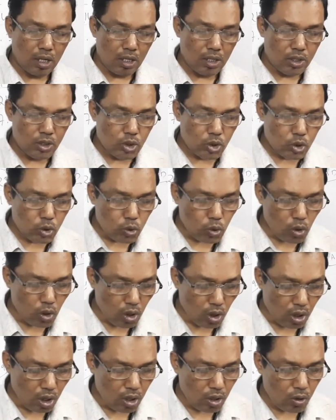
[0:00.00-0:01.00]

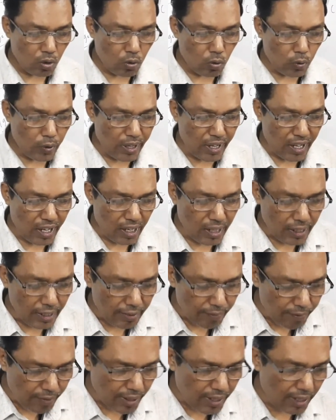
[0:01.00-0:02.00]
So we are
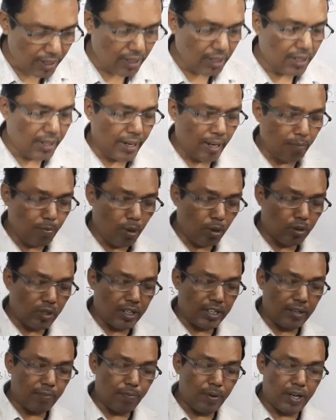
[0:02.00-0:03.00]
liberal about the
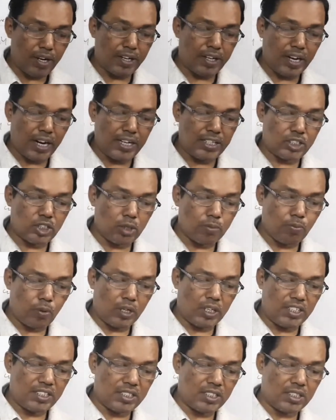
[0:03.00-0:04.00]
different kinds of
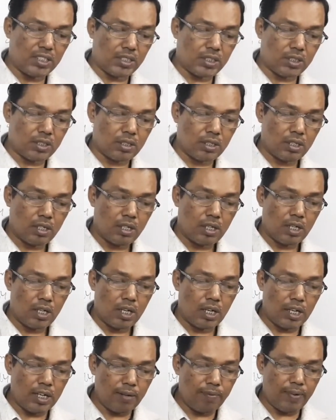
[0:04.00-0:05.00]
policies.
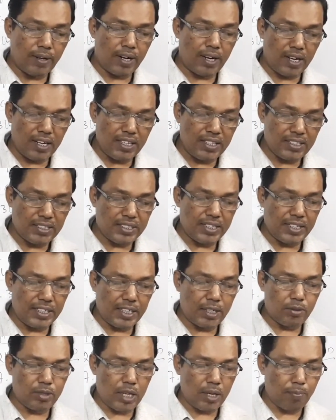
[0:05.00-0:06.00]
Liberal
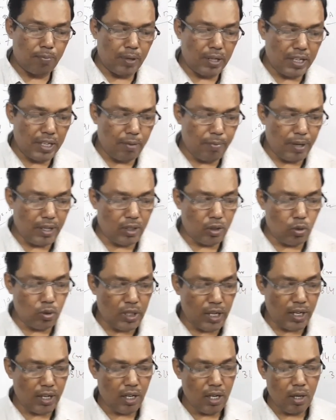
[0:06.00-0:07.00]
incentives are being given to
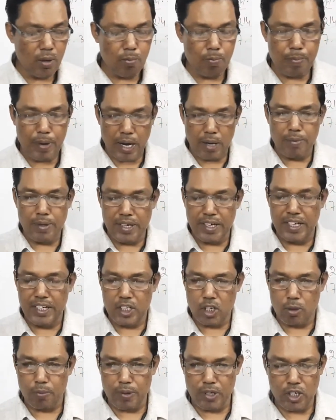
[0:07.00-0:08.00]
the private
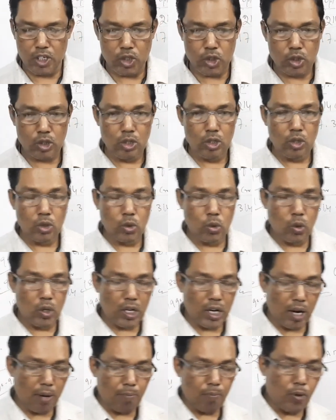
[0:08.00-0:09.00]
entrepreneurs to
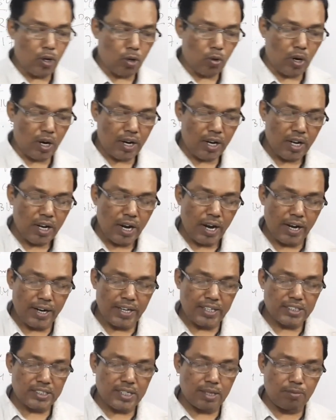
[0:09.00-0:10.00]
come forward and
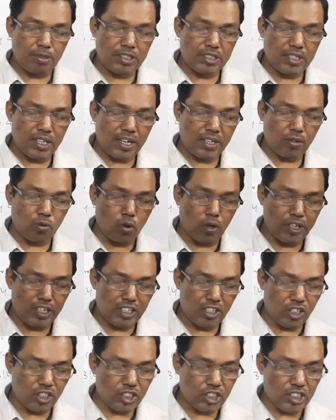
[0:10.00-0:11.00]
establish their own
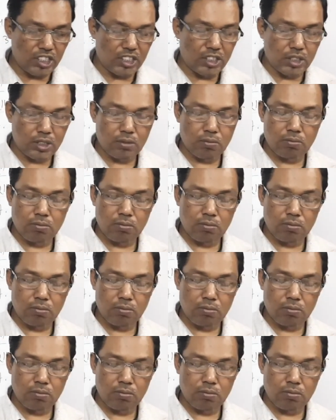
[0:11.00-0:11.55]
industries.